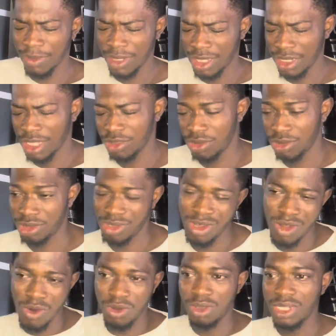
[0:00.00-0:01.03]
Nexus.
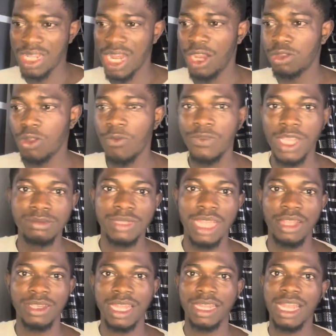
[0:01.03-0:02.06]
Although there are a lot of games that
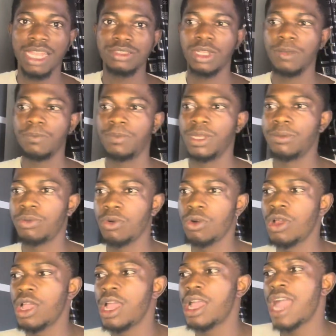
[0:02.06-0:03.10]
you can actually play, but
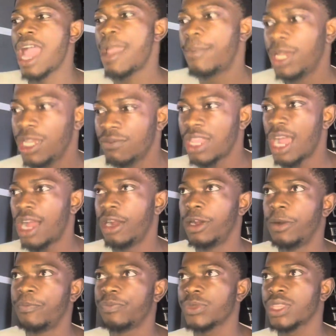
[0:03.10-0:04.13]
I believe that
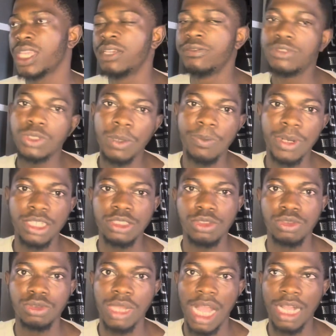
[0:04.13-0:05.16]
if Sui Play
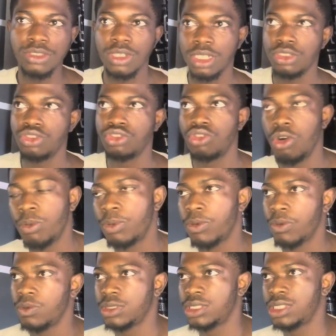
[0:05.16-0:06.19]
should actually drop,
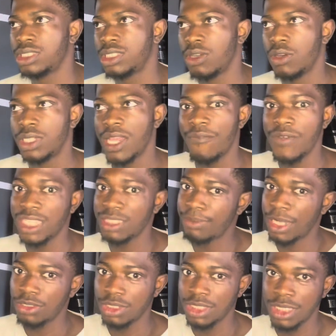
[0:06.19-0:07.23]
which is on their first
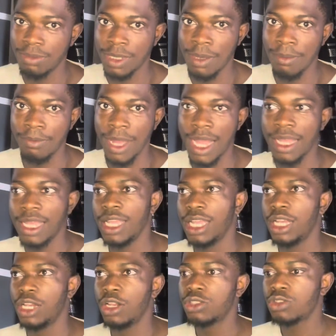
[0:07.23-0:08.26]
batch in September,
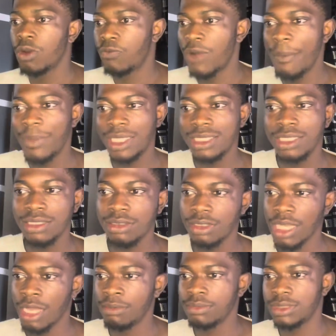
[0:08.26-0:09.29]
a lot of amazing
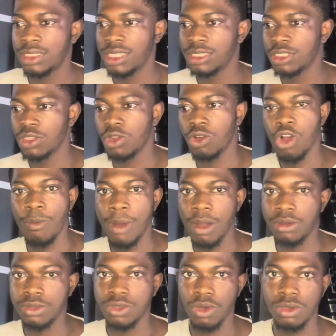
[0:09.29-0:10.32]
things is going to come
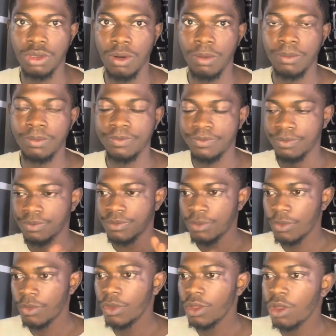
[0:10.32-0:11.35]
out
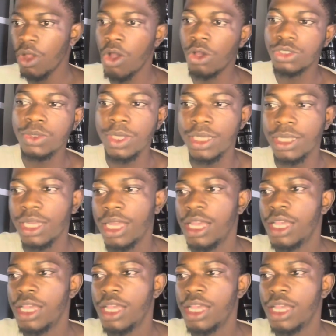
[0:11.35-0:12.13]
on Sui.